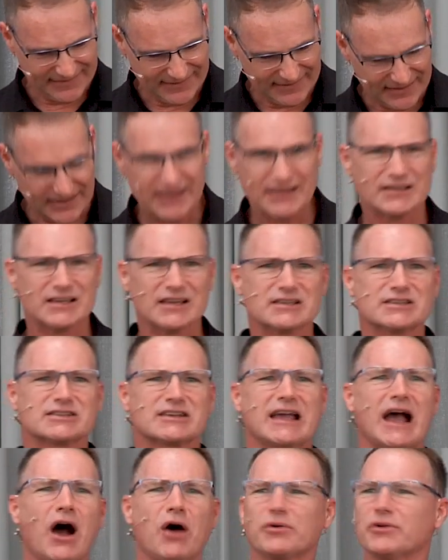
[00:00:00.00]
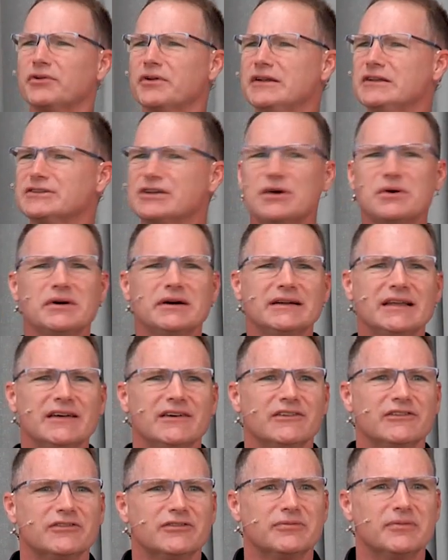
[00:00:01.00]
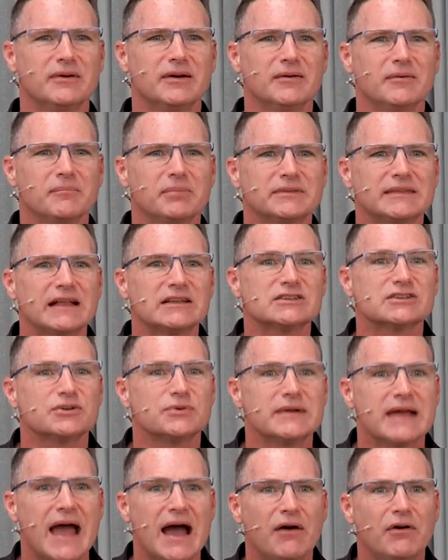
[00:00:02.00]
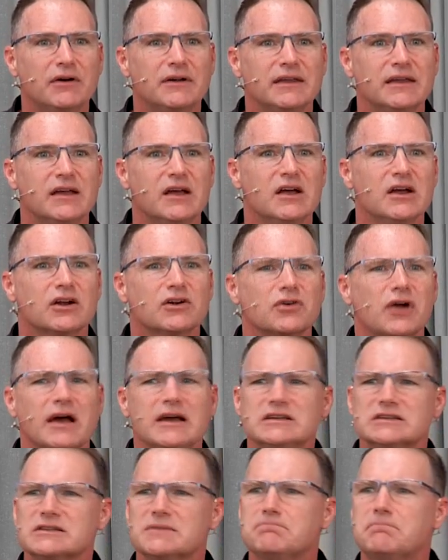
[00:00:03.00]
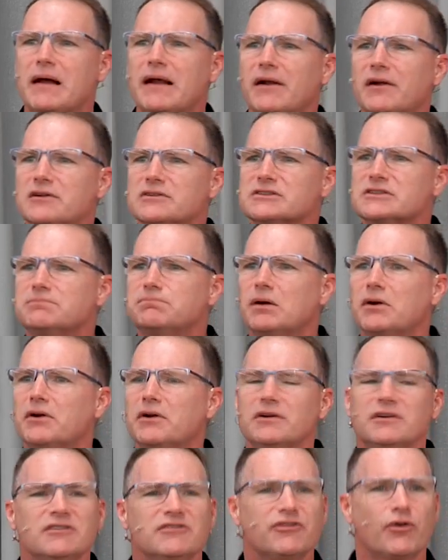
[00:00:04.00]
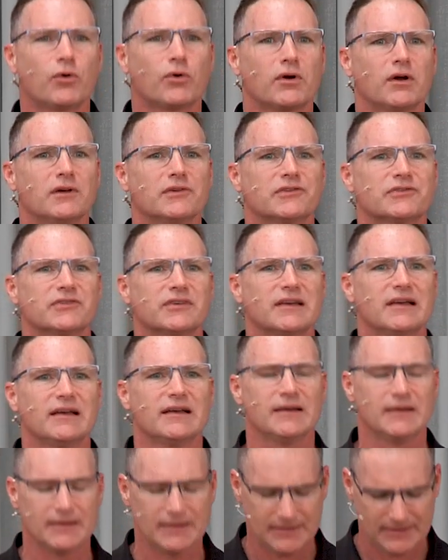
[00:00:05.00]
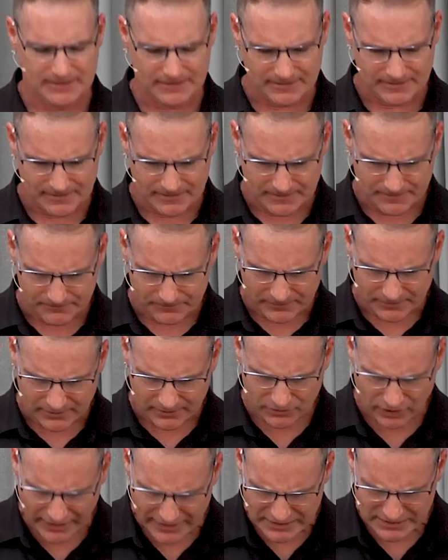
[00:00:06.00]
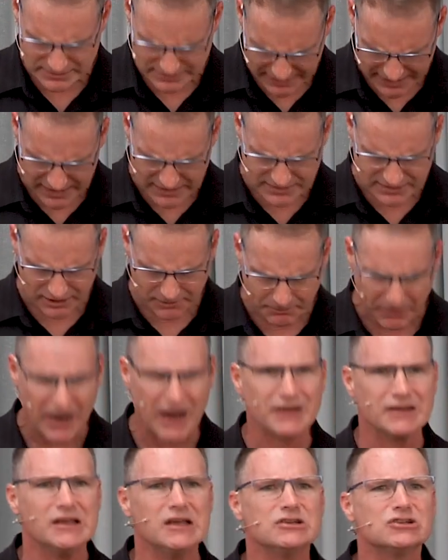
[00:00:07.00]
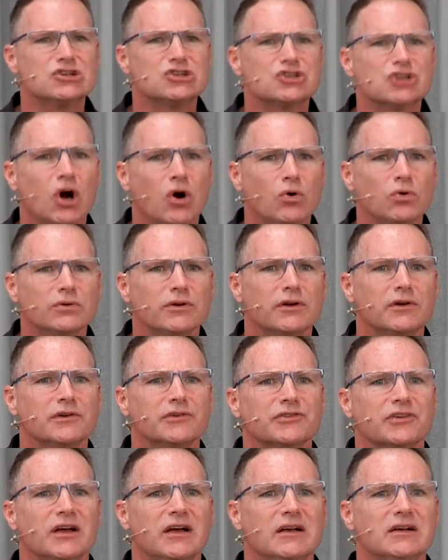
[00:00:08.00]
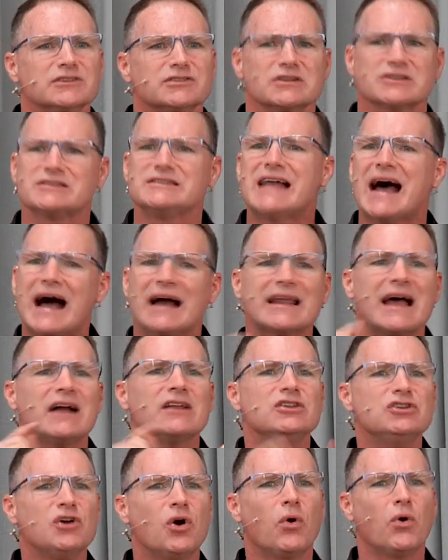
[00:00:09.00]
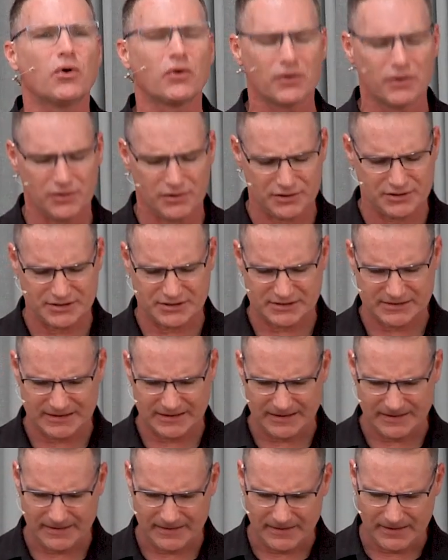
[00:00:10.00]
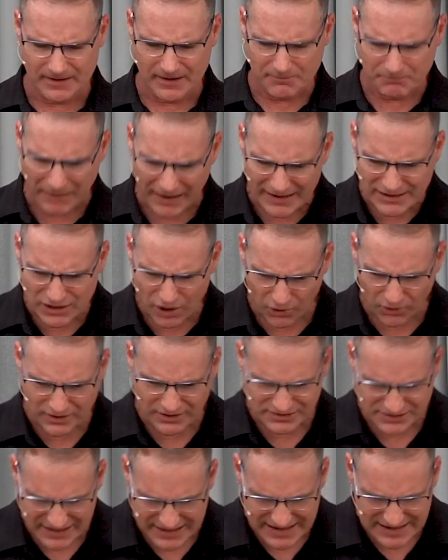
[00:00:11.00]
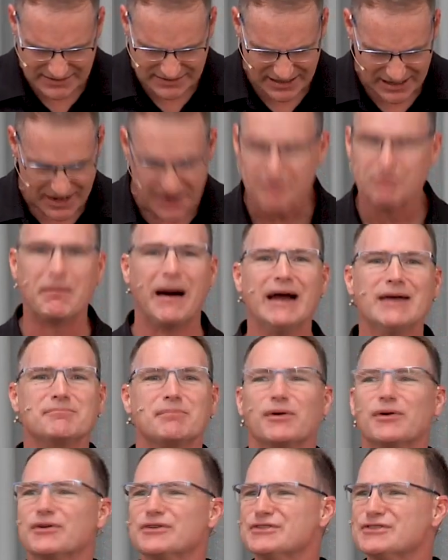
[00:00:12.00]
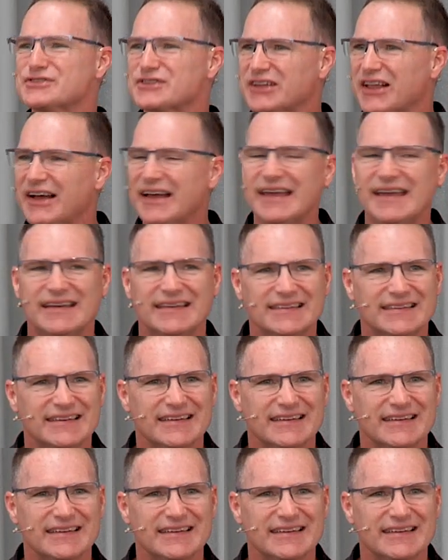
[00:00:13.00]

It's just counterintuitive, but that's the reality. Christ bears the burden for us. Christ takes it upon his shoulders, so it's not on yours. My yoke is easy, my burden's light.